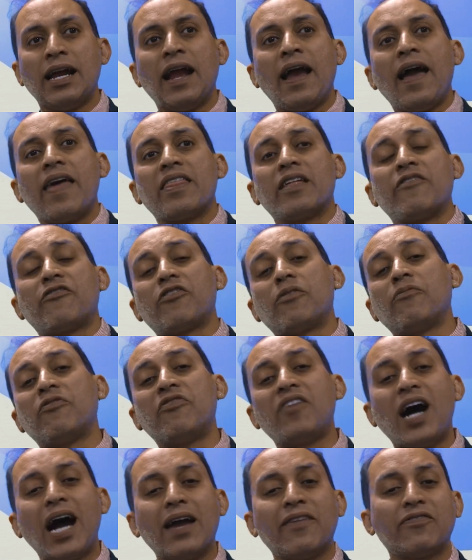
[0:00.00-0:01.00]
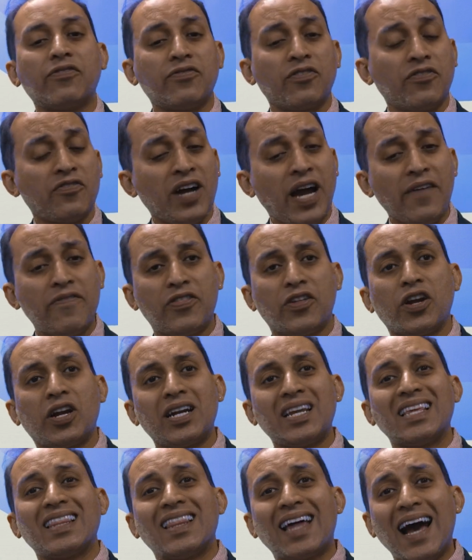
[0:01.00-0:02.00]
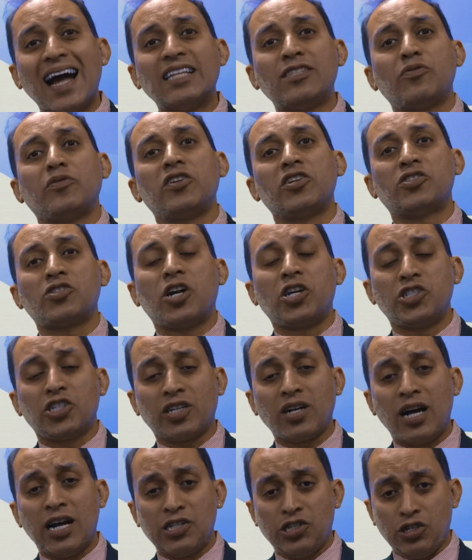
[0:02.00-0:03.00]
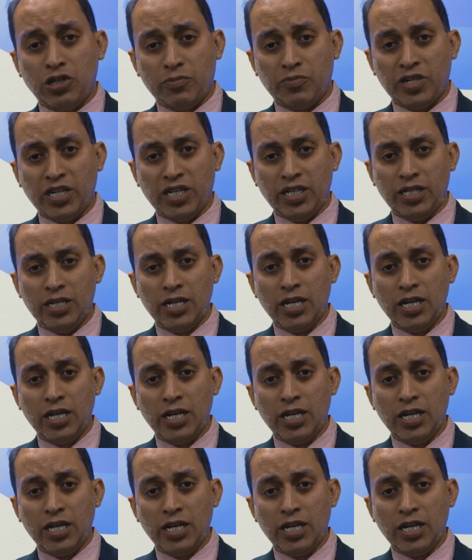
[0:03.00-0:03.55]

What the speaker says: Then from 5 or 5:30, that's when you start your Cons homework.